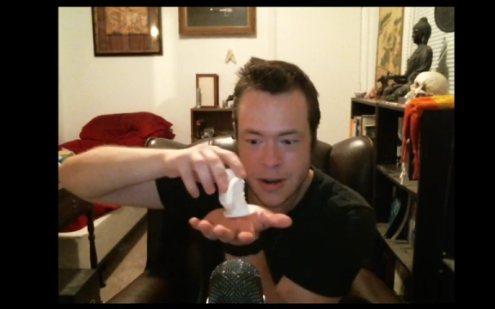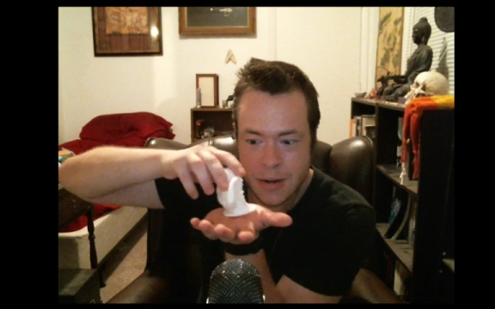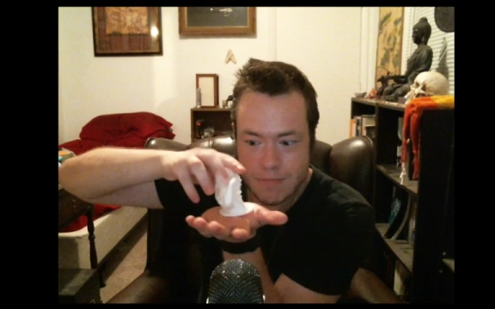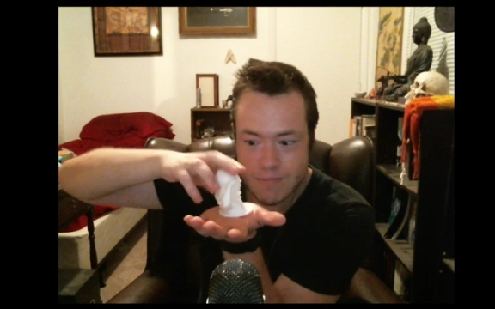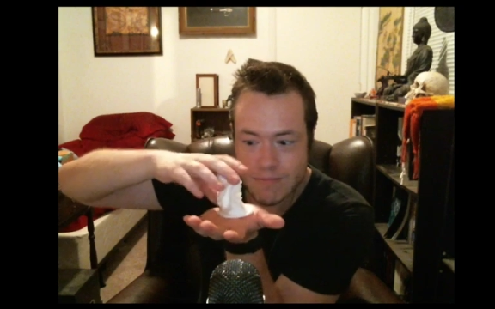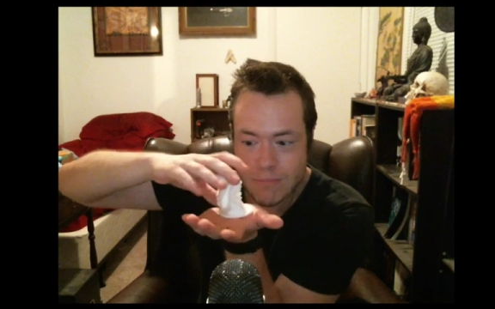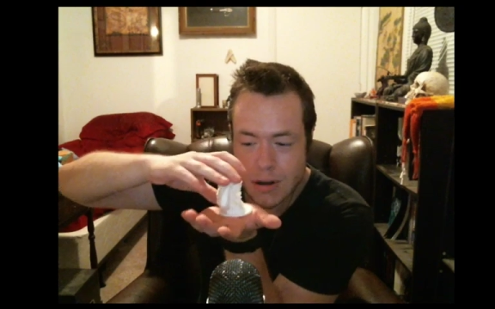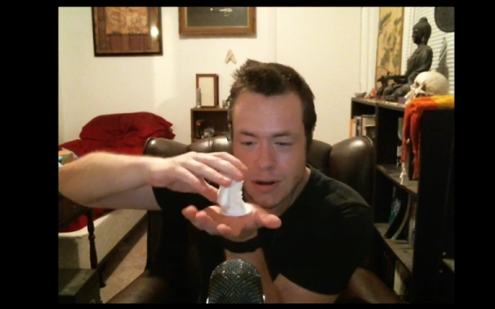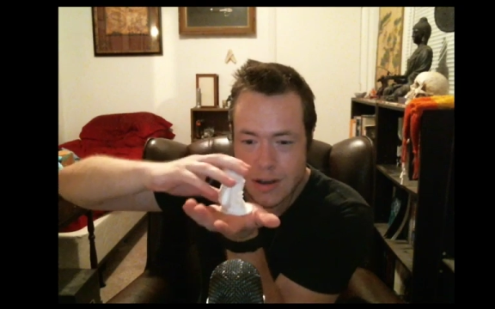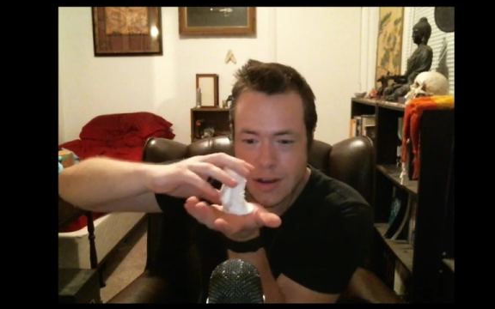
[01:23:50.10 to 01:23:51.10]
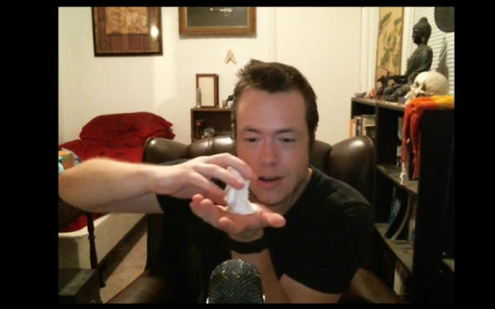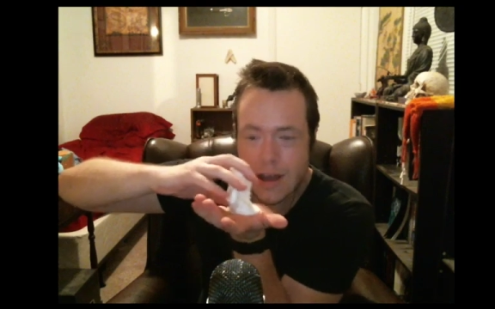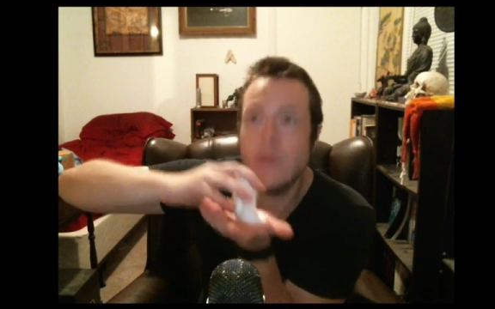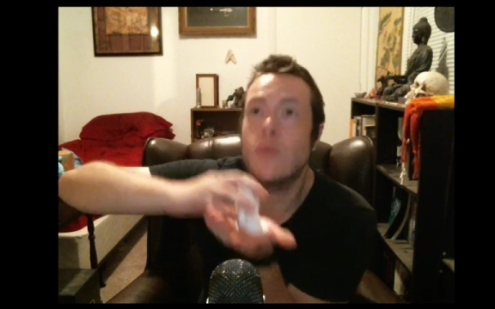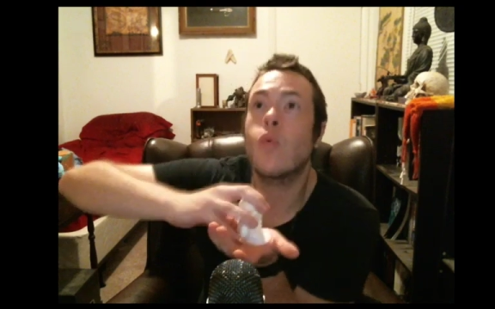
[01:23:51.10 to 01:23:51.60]
buddy,
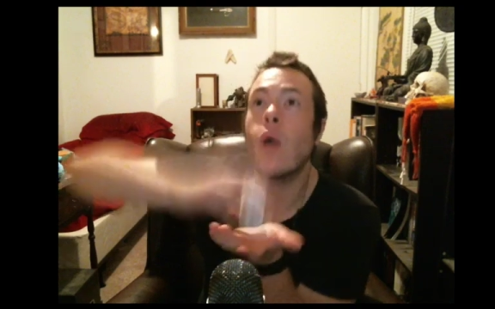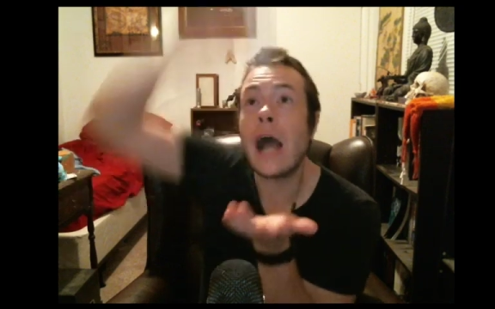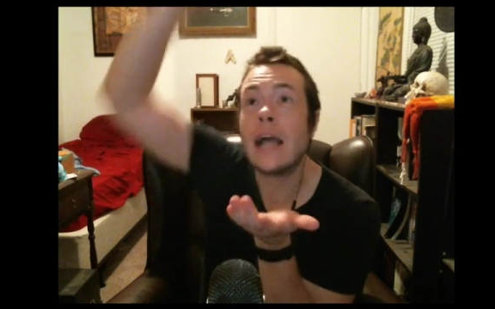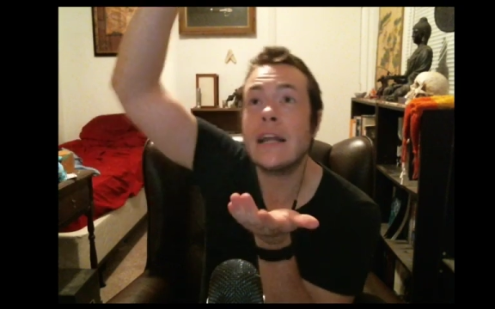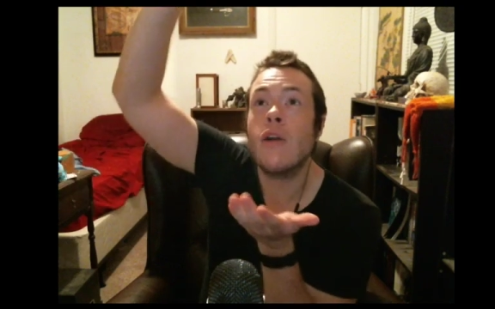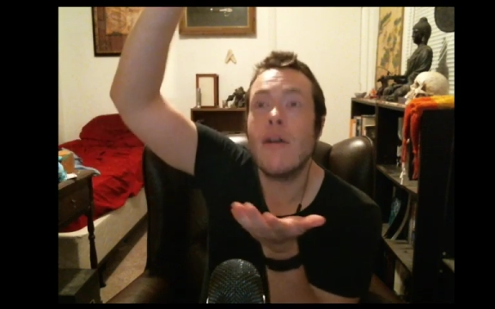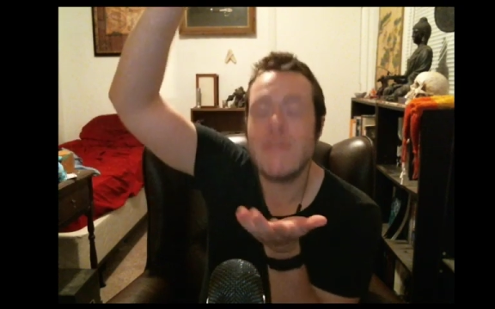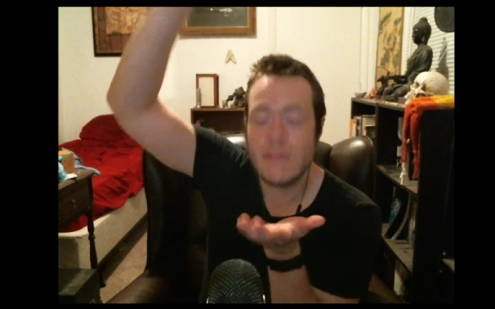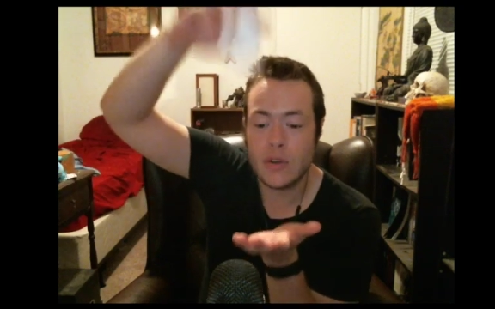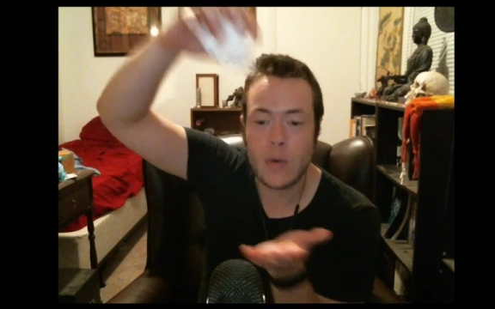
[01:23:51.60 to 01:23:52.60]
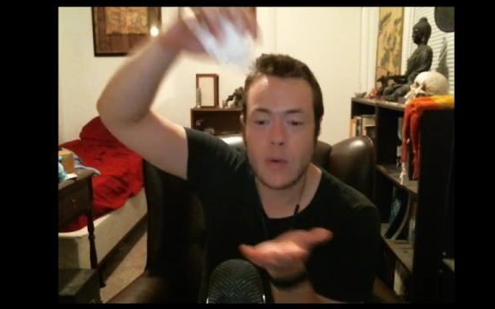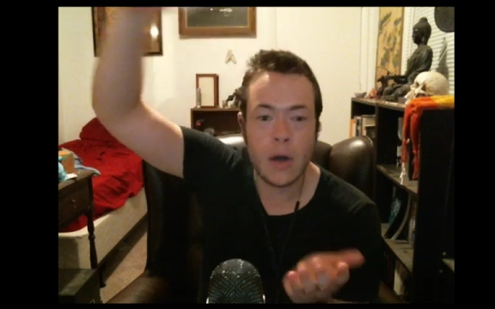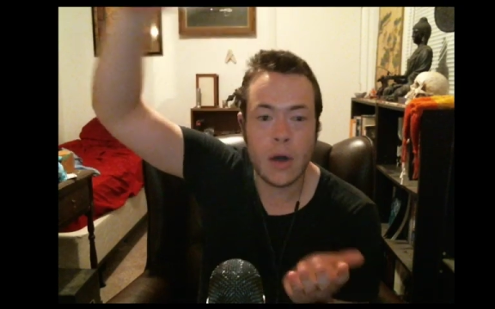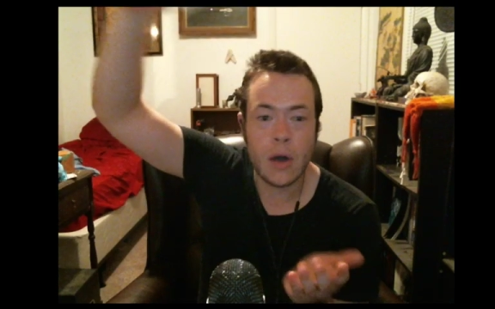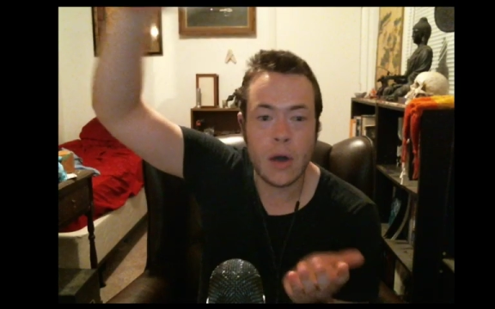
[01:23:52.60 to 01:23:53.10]
and then rocketed off of the
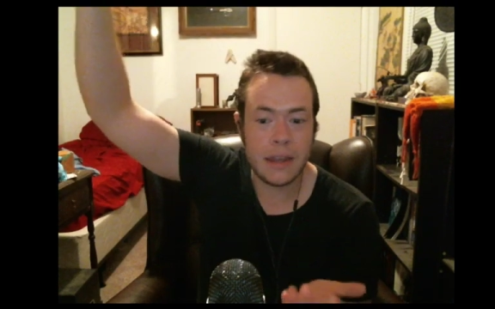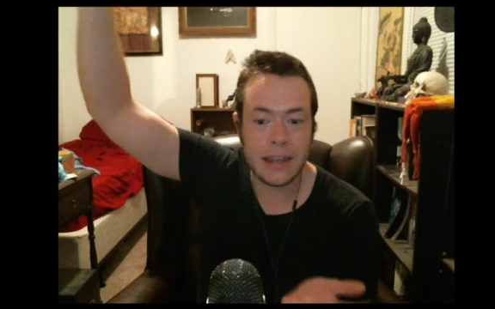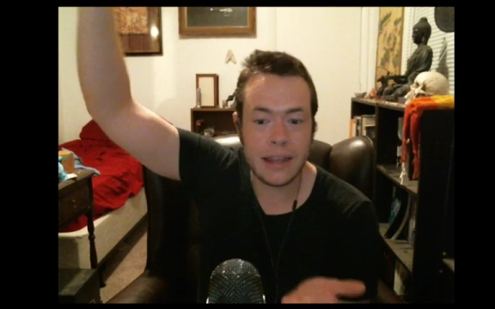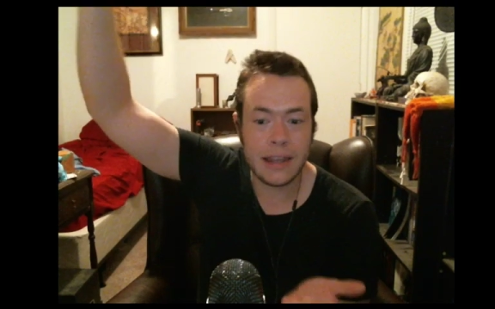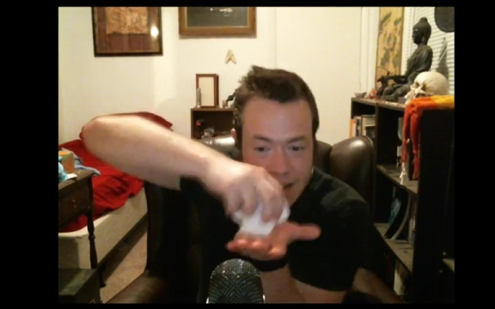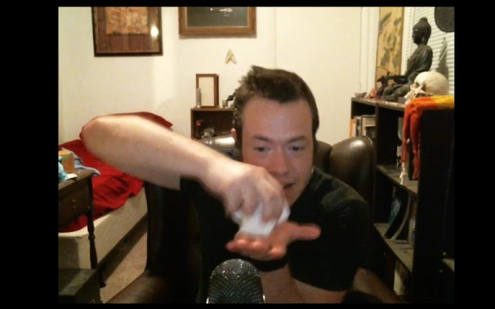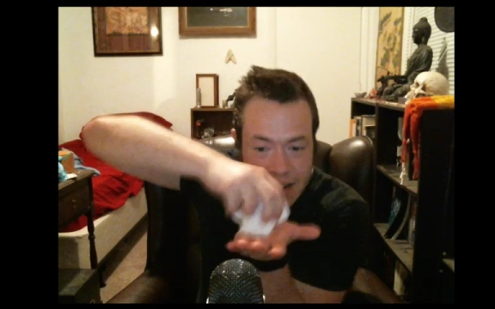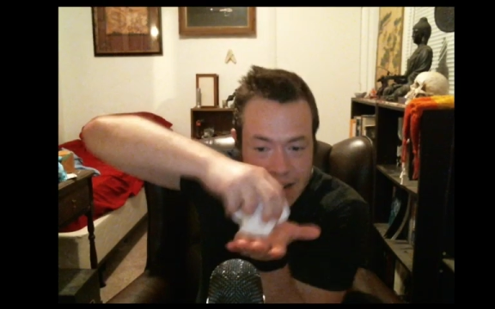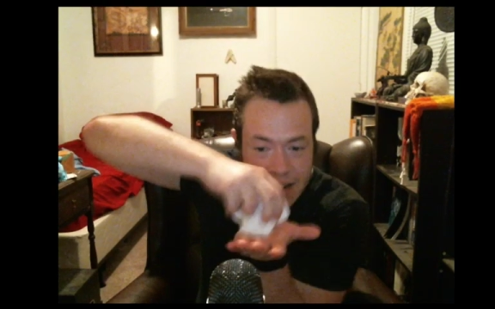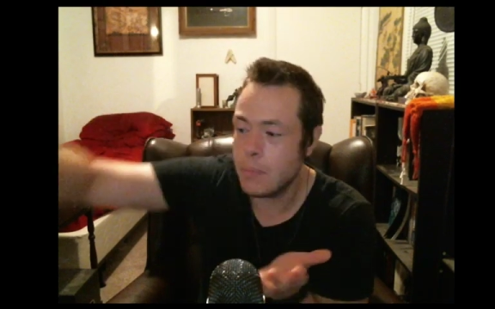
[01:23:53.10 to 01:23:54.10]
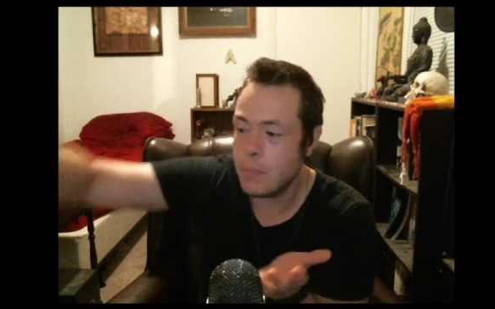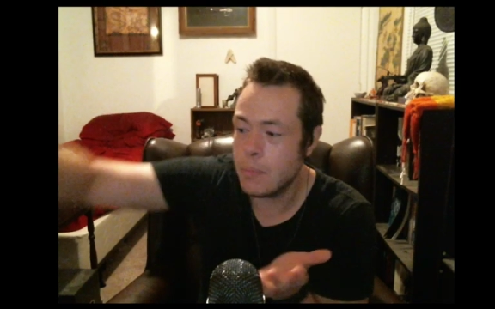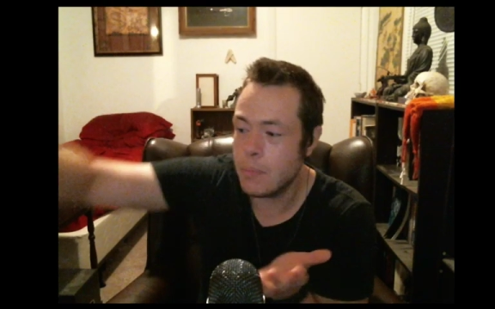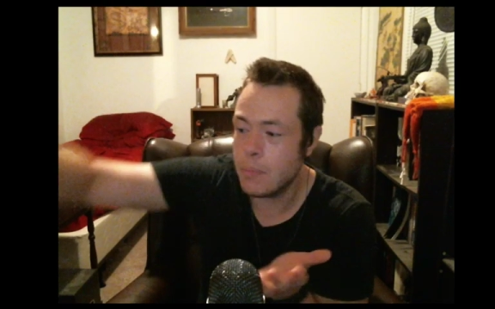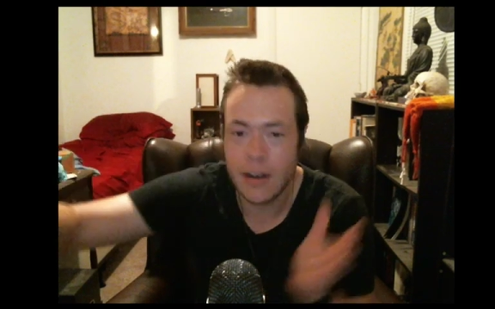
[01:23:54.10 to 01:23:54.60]
ground and then landed on the
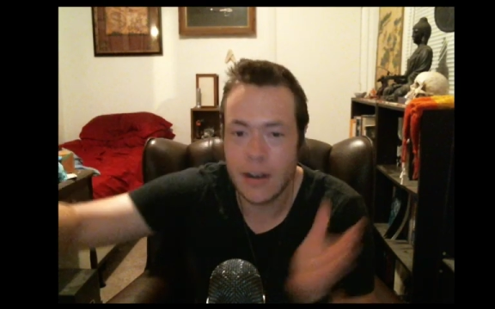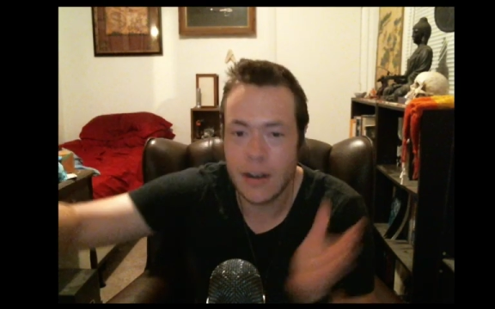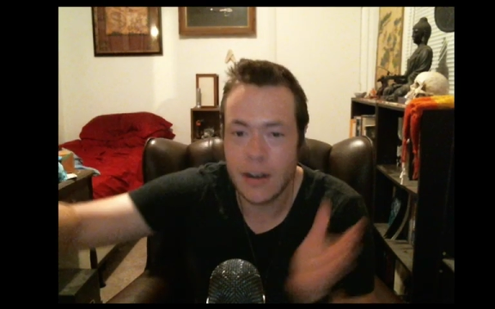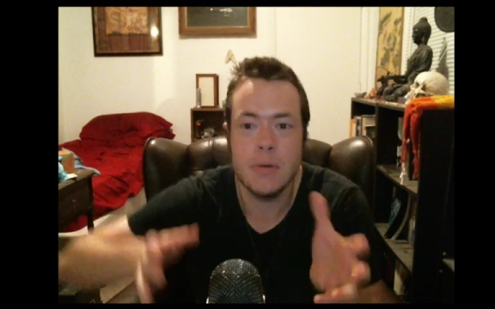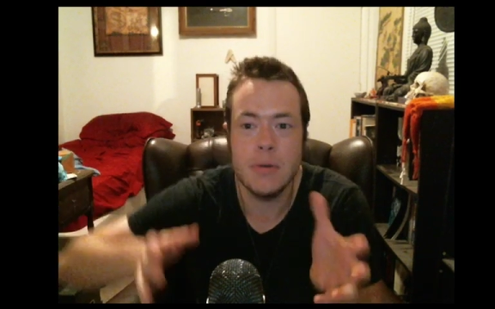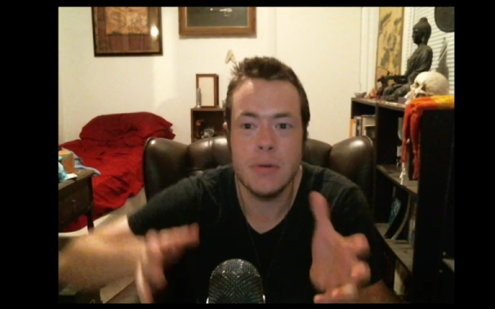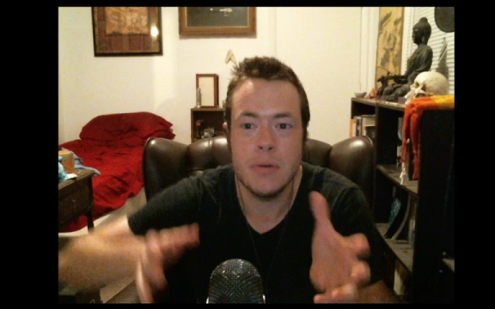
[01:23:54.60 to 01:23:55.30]
back of the moose.